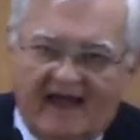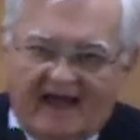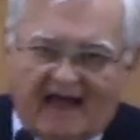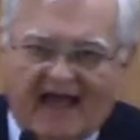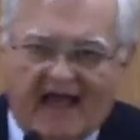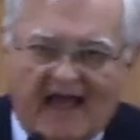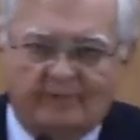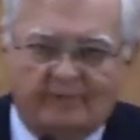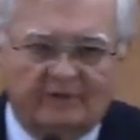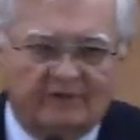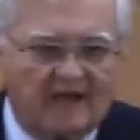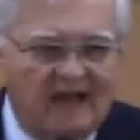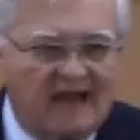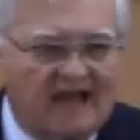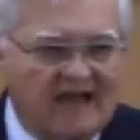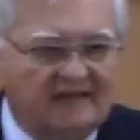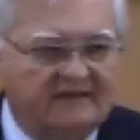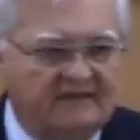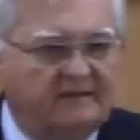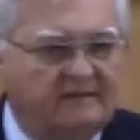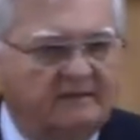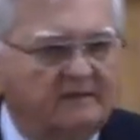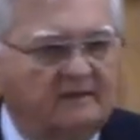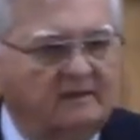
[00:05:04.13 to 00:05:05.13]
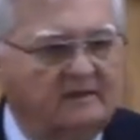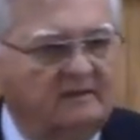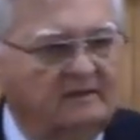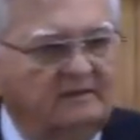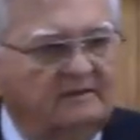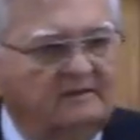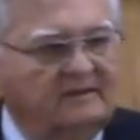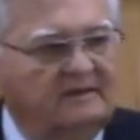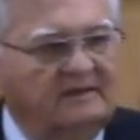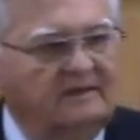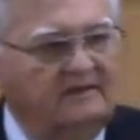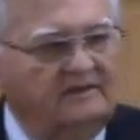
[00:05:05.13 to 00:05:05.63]
I would like to
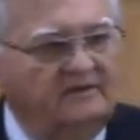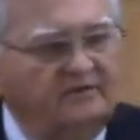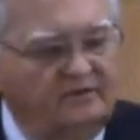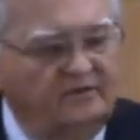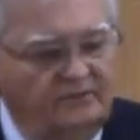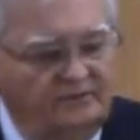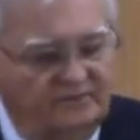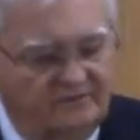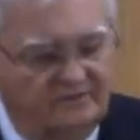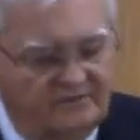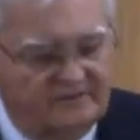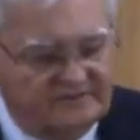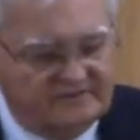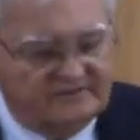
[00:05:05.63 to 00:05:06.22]
continue this